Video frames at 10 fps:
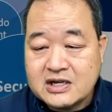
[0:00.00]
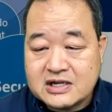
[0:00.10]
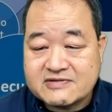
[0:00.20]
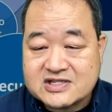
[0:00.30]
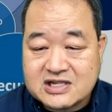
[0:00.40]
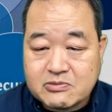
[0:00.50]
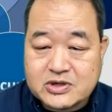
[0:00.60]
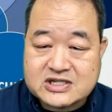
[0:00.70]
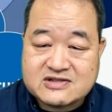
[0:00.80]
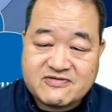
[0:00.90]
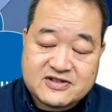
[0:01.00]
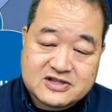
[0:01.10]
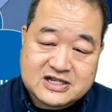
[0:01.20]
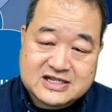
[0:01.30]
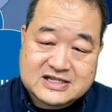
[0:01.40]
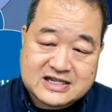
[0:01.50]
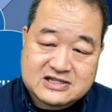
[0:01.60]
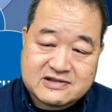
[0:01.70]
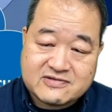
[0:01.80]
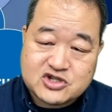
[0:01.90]
If someone is feeling a
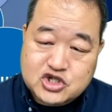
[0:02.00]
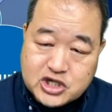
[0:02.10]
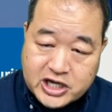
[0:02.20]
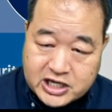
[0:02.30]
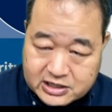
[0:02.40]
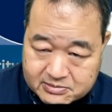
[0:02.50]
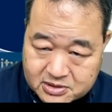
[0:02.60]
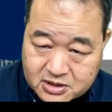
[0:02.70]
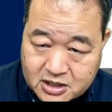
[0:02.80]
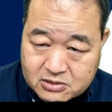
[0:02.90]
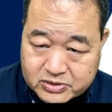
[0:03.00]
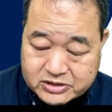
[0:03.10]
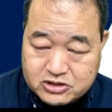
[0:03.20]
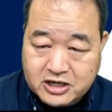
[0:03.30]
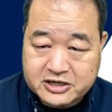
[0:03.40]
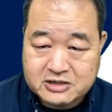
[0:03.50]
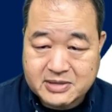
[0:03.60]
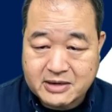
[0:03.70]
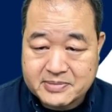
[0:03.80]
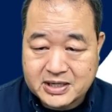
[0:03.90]
sense of shame when they're talking
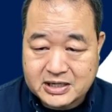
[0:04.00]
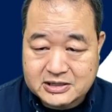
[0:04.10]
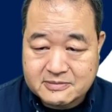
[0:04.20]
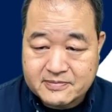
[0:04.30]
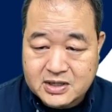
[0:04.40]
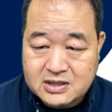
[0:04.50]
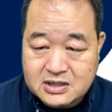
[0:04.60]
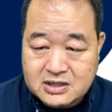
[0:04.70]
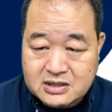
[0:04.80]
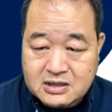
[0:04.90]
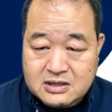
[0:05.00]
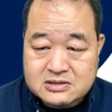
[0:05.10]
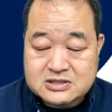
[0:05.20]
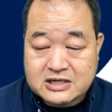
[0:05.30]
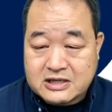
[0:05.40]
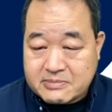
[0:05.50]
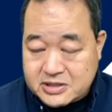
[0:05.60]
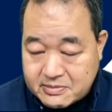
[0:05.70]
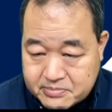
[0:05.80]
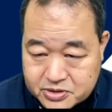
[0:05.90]
about pain, say they've
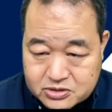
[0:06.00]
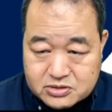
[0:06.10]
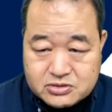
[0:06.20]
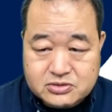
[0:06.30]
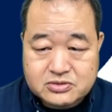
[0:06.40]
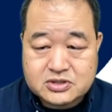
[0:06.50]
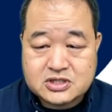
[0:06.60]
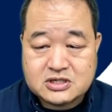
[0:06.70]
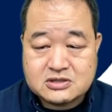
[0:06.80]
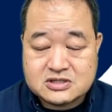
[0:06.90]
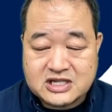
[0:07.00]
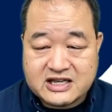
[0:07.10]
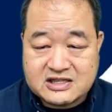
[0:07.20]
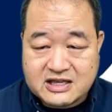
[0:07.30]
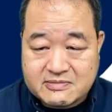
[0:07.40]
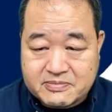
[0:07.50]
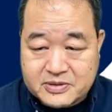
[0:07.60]
been abused, say they've